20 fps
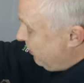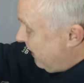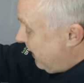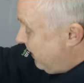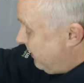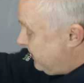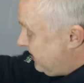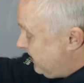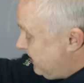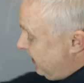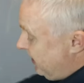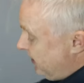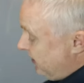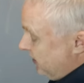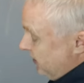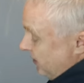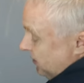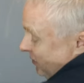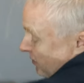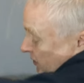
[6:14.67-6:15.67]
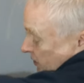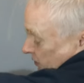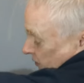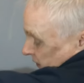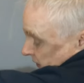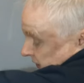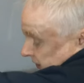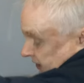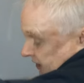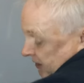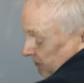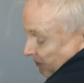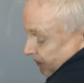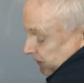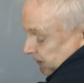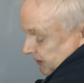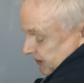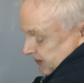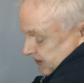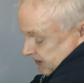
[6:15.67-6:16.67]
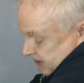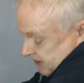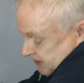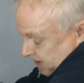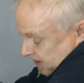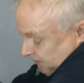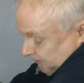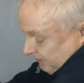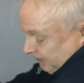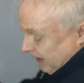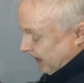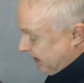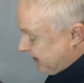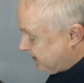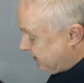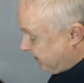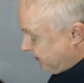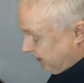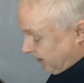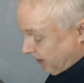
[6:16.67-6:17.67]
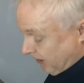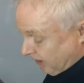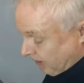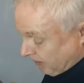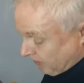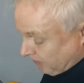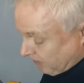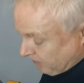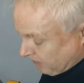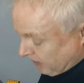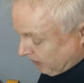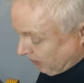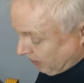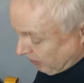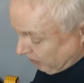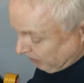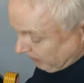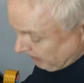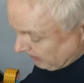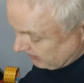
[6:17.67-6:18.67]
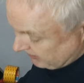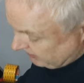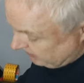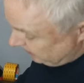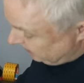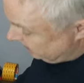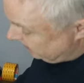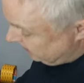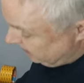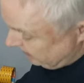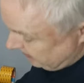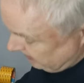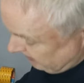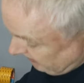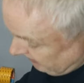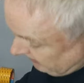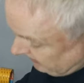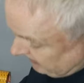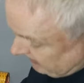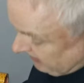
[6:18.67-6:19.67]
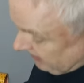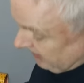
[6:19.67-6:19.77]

out here, which will enable this to sit flat on the car carpet under the seat.